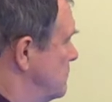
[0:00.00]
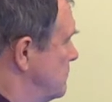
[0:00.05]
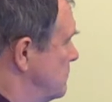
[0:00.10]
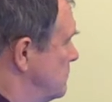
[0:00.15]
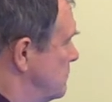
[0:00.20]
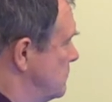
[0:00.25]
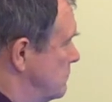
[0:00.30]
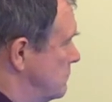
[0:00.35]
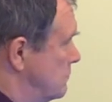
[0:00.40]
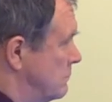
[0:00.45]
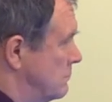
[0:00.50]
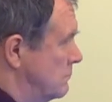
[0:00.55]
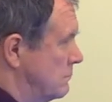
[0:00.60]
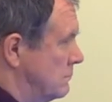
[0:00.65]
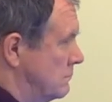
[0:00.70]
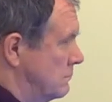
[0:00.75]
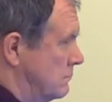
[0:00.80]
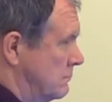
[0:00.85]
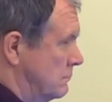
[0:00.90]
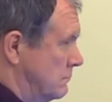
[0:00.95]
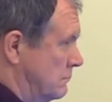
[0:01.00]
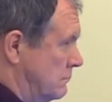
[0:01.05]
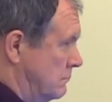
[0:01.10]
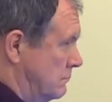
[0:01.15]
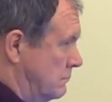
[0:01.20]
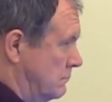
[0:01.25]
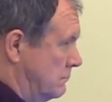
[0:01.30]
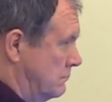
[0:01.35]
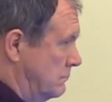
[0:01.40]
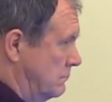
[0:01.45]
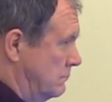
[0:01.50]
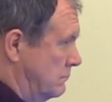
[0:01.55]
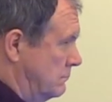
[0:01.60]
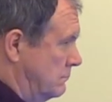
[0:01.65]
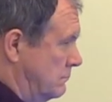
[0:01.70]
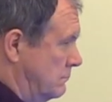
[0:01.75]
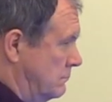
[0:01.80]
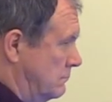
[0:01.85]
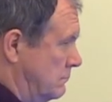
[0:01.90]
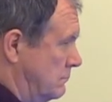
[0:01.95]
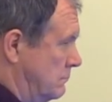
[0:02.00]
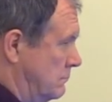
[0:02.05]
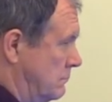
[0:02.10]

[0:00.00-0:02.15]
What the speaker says: The person shown says nothing.